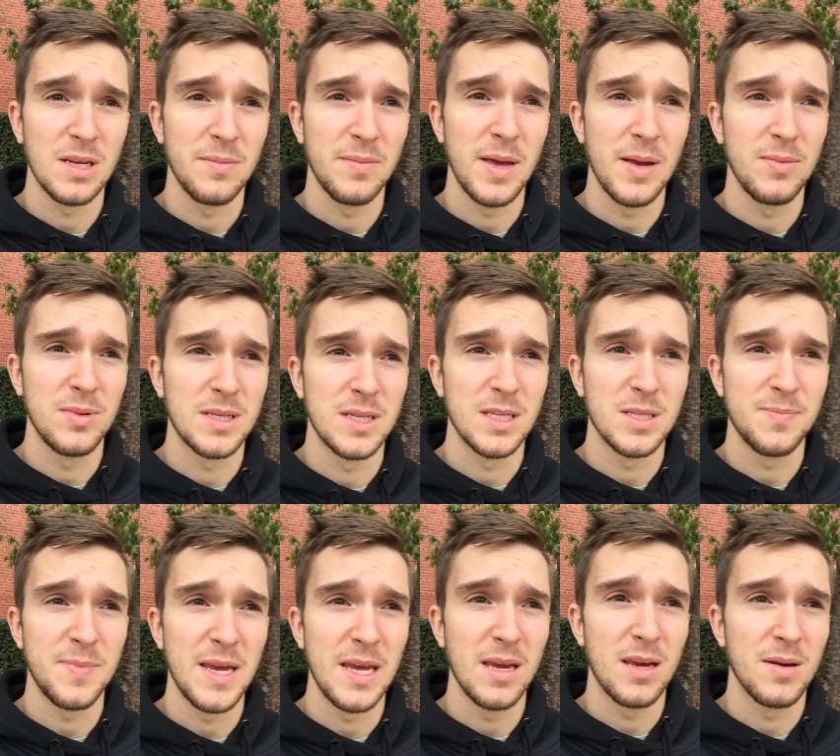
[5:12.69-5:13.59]
I'll be able to
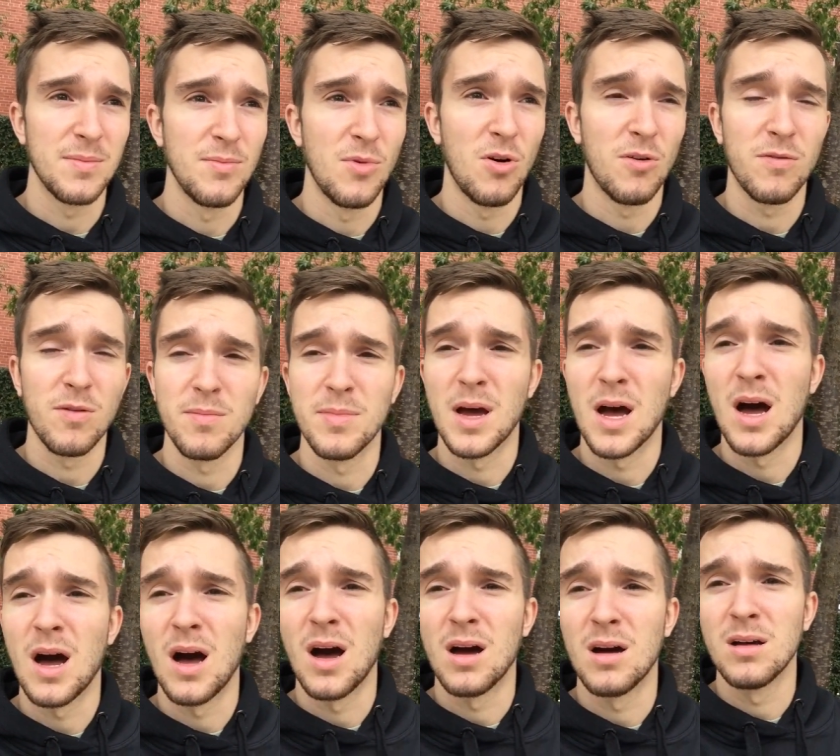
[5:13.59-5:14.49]
speak more from the
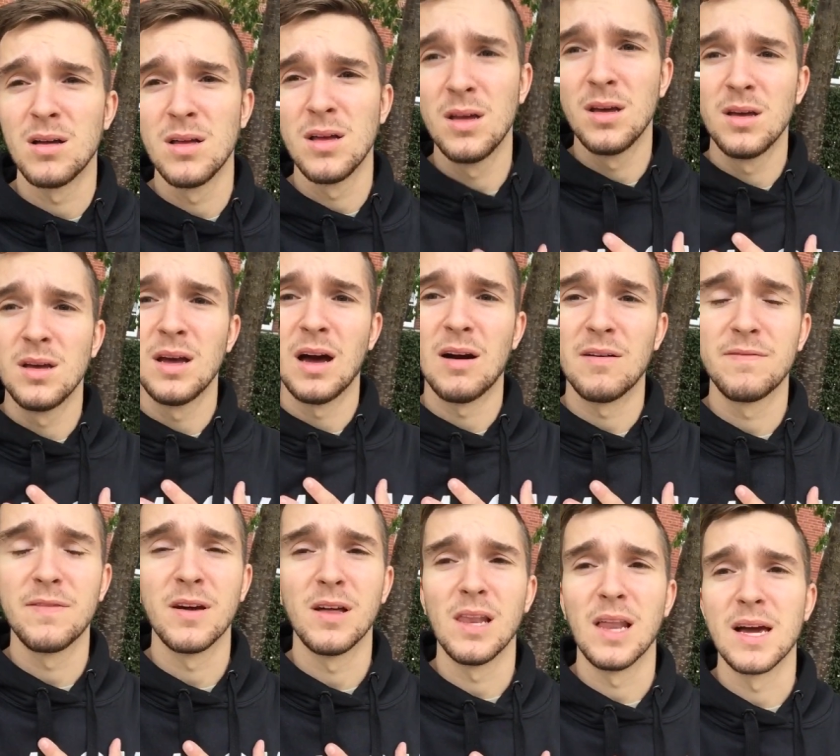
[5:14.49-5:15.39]
heart. I
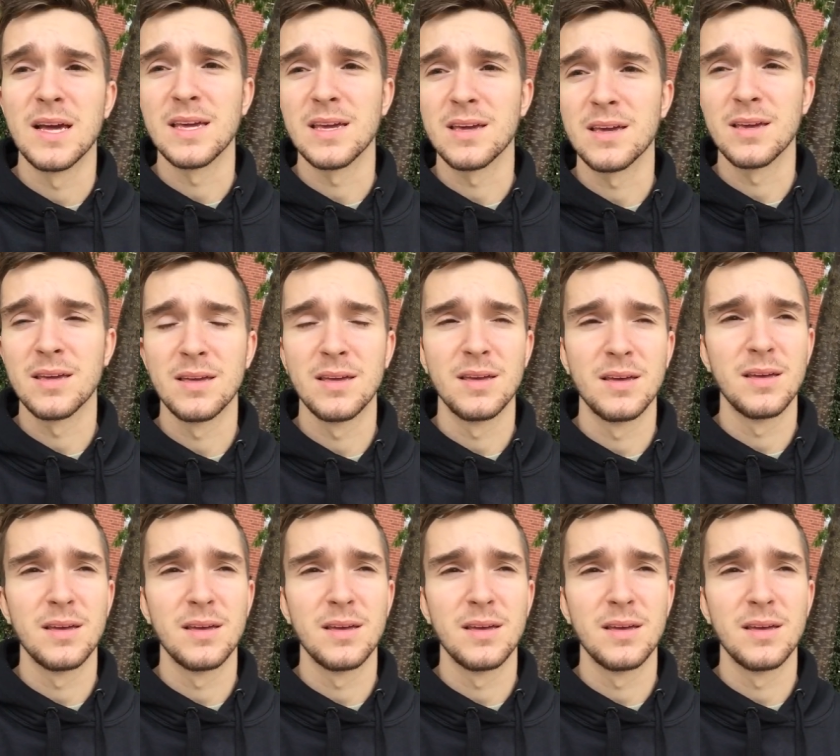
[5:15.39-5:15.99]
feel like